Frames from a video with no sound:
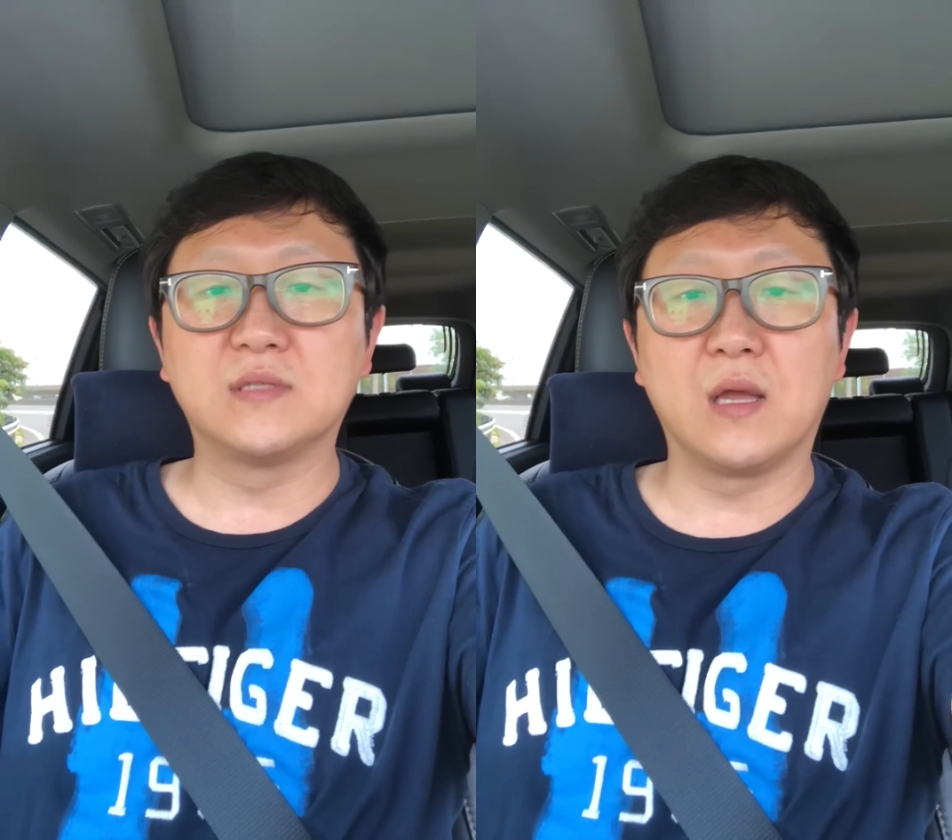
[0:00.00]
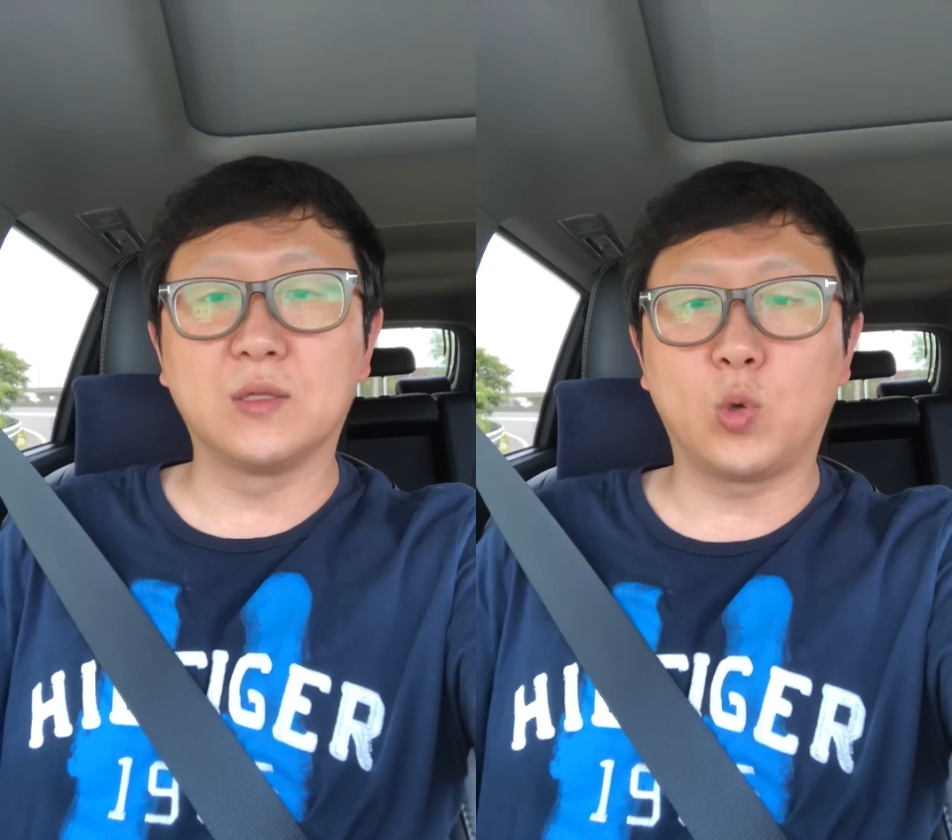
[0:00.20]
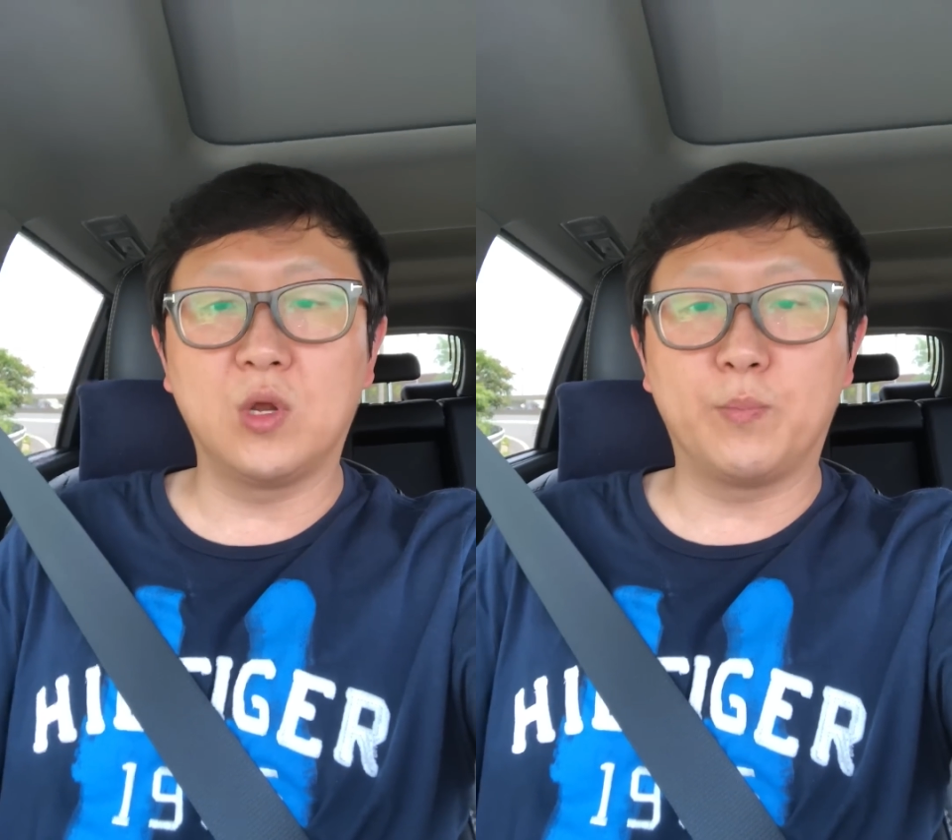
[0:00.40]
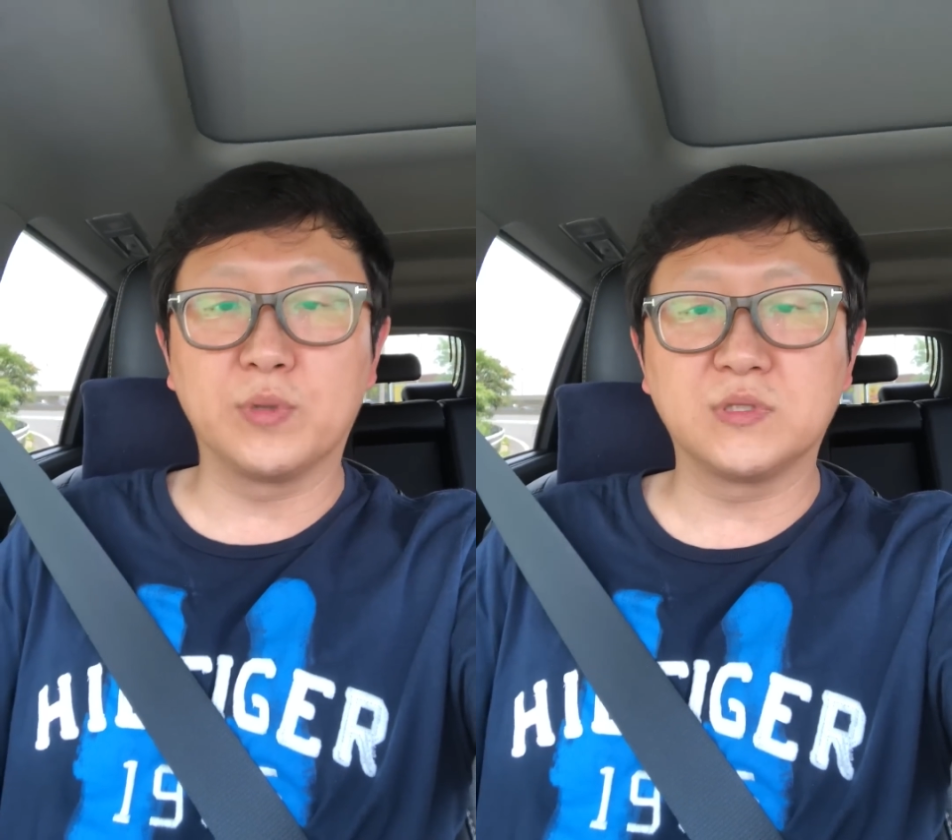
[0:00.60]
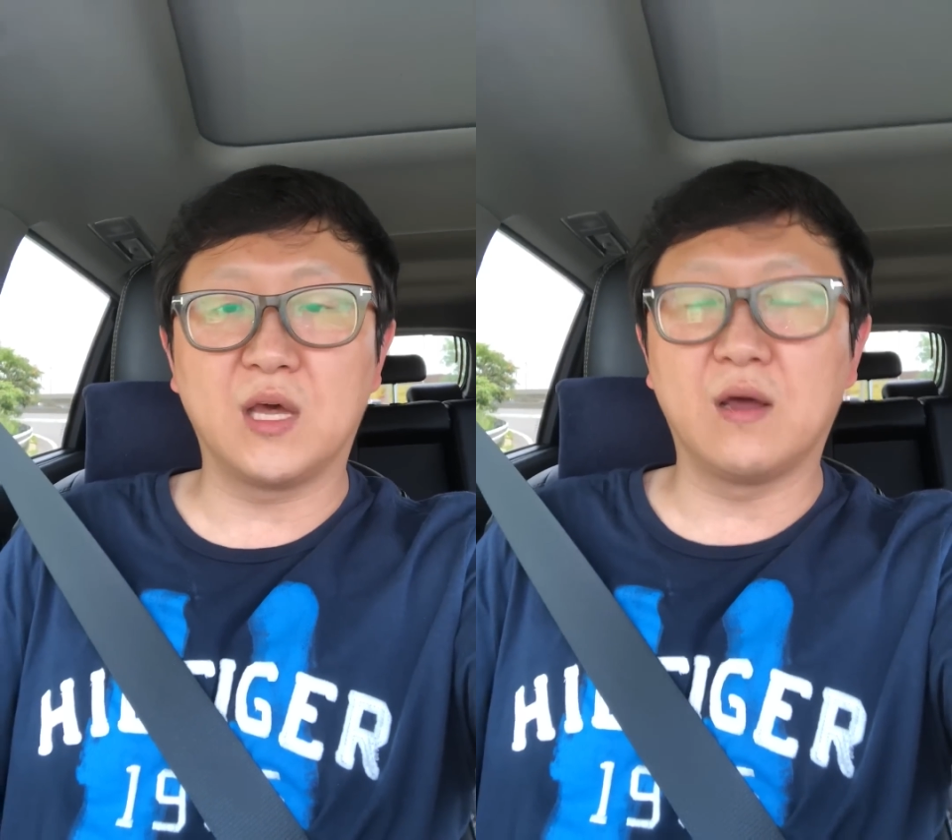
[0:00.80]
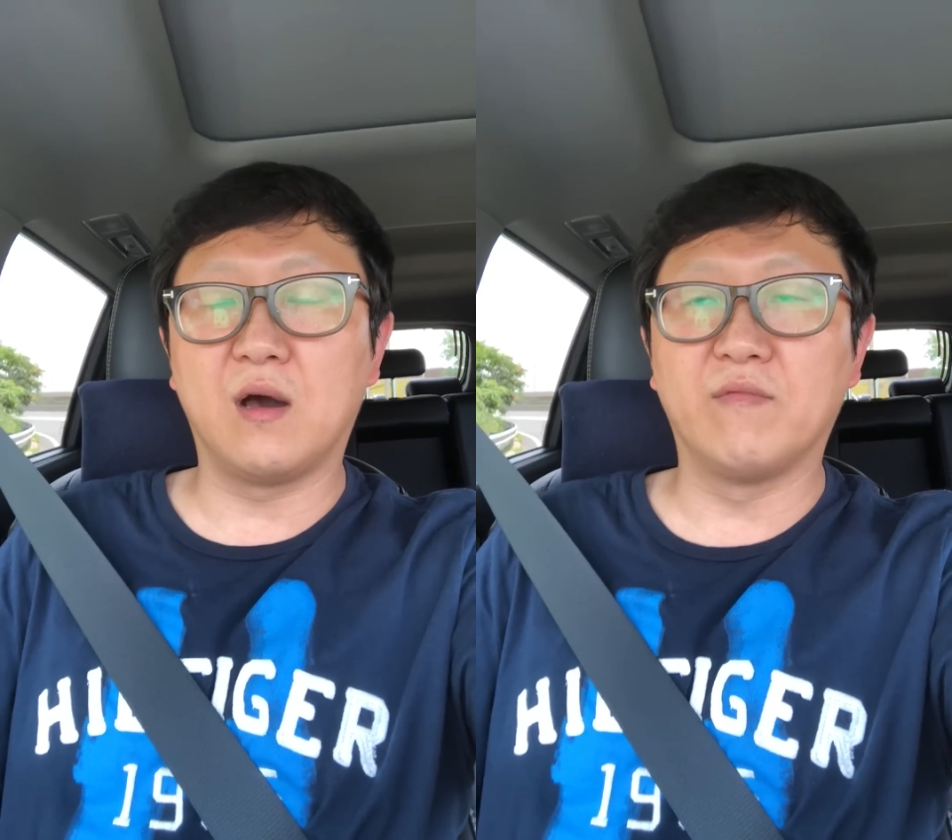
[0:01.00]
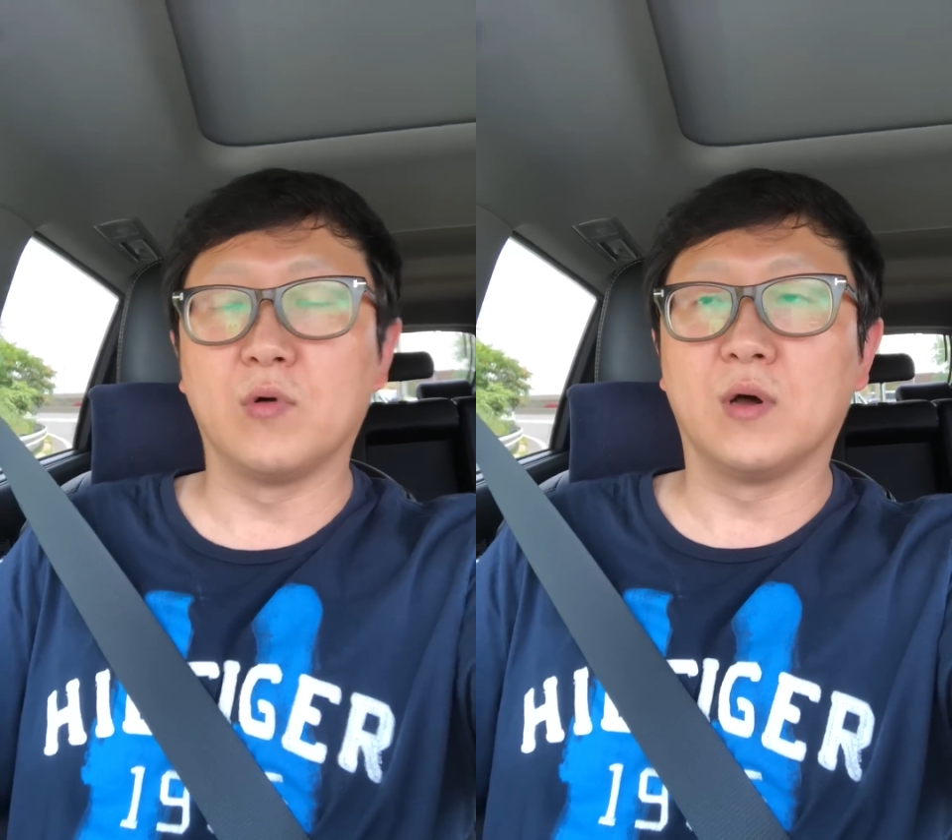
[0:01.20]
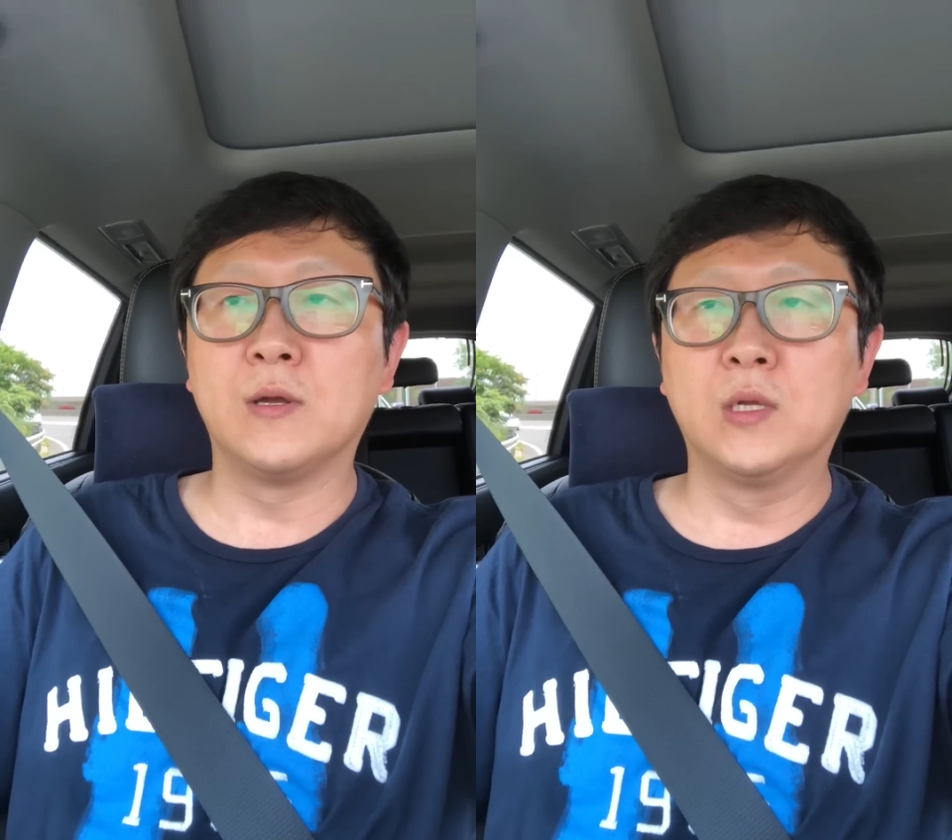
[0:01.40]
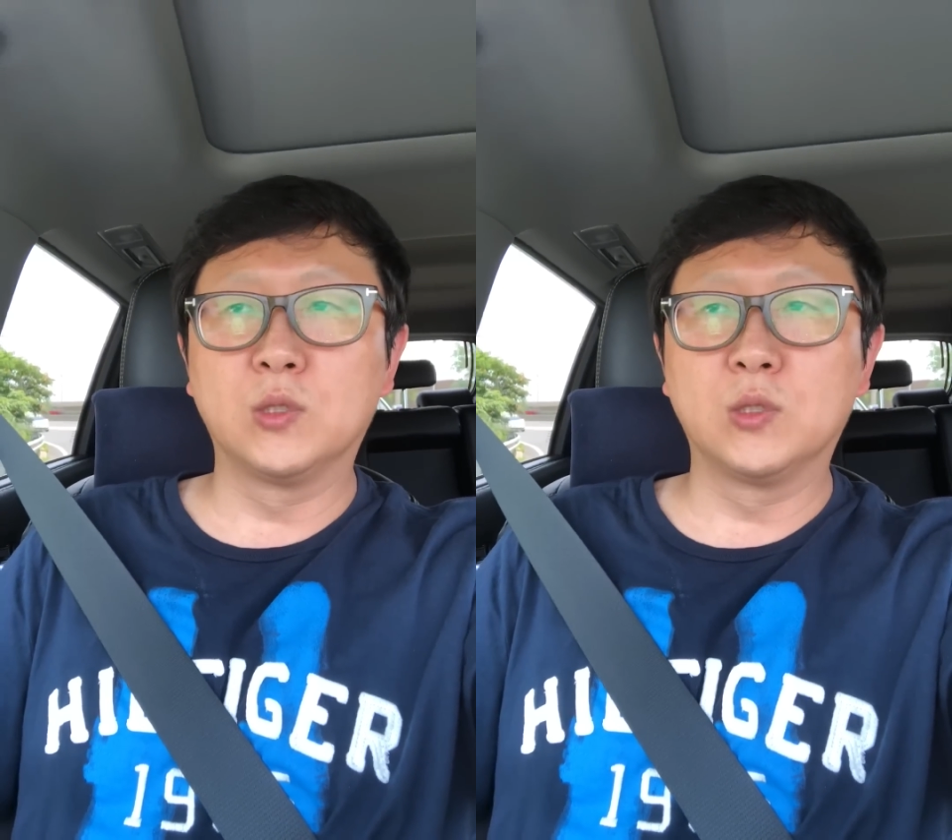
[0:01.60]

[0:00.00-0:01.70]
then 20% of